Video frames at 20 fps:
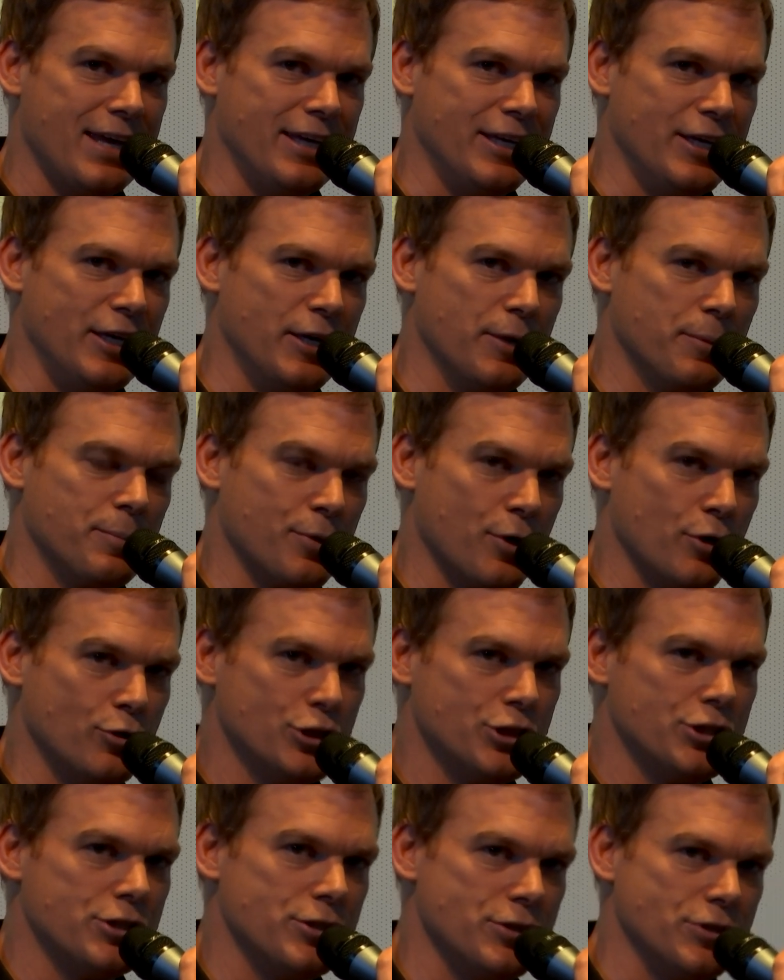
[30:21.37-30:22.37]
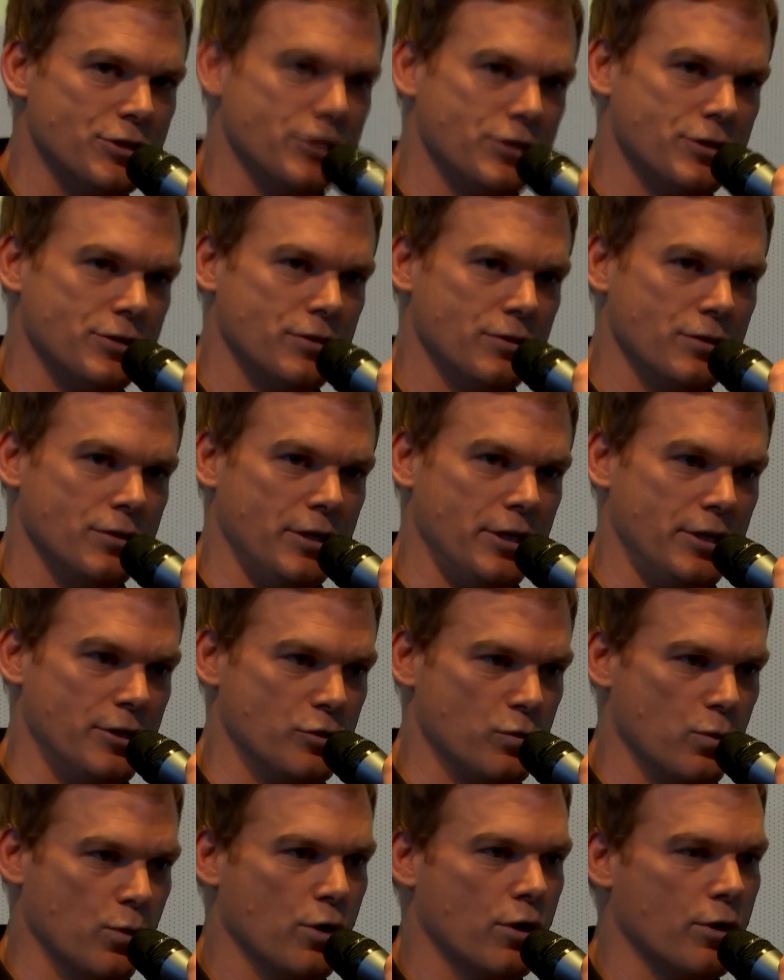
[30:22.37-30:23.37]
he approches
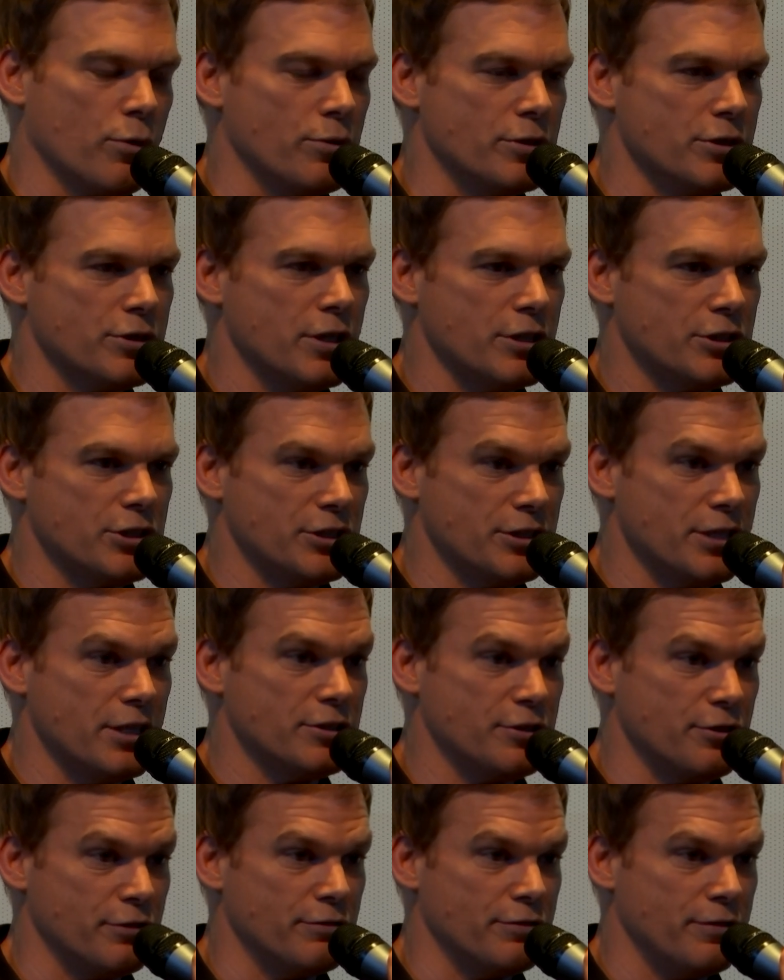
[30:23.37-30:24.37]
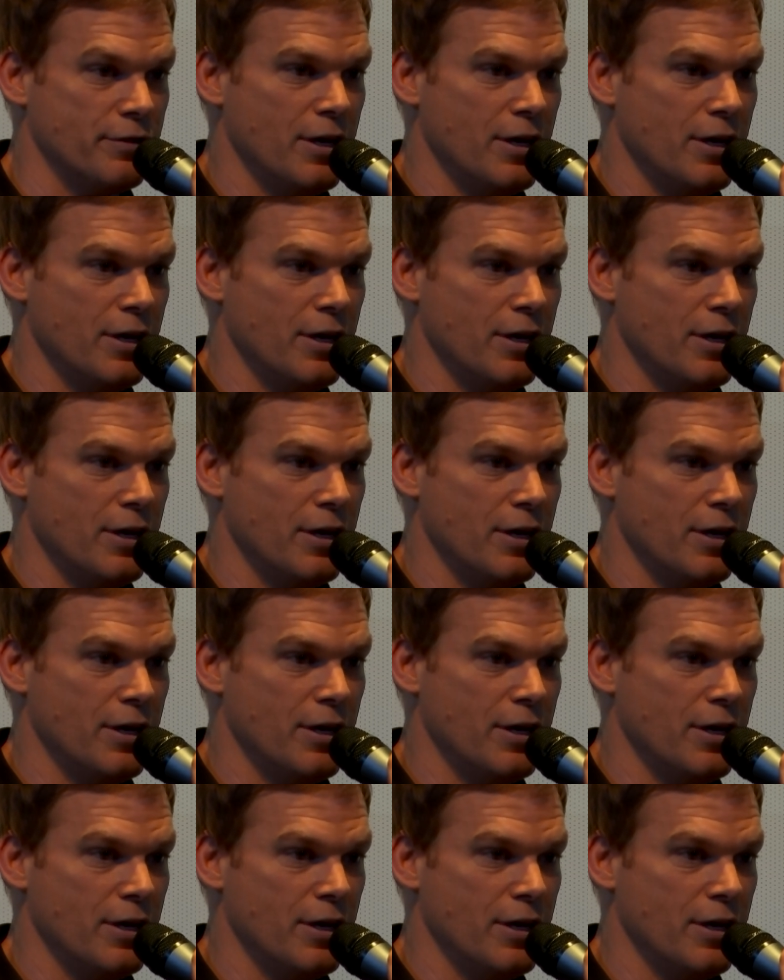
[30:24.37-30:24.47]
his work with such a sense of